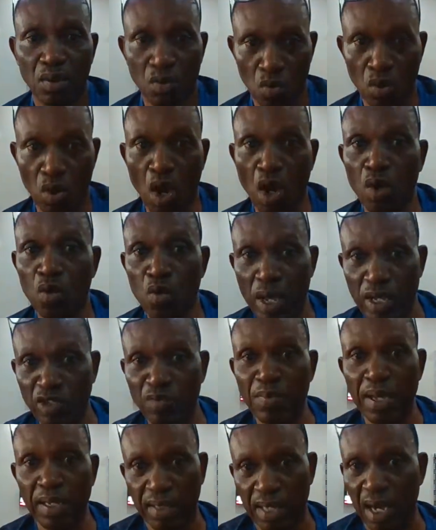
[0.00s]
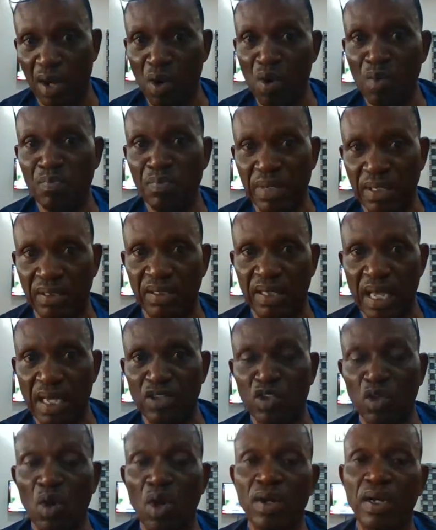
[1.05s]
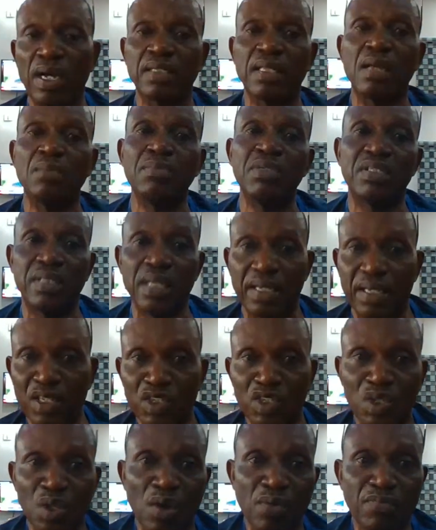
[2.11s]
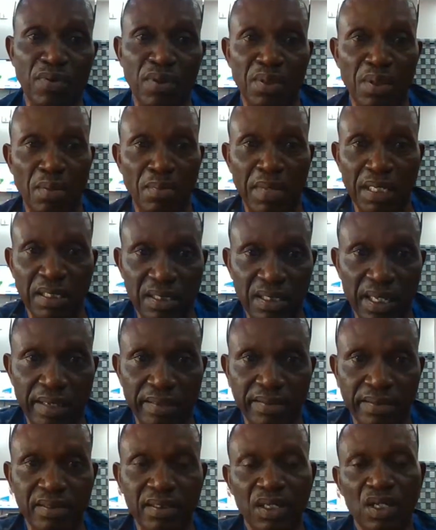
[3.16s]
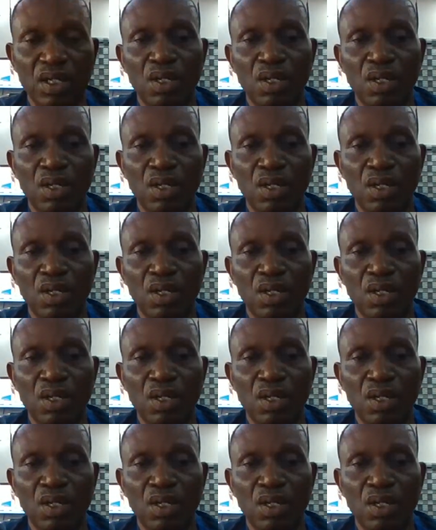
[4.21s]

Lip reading: will always make their own mistakes, so long as that mistake is not fundamental.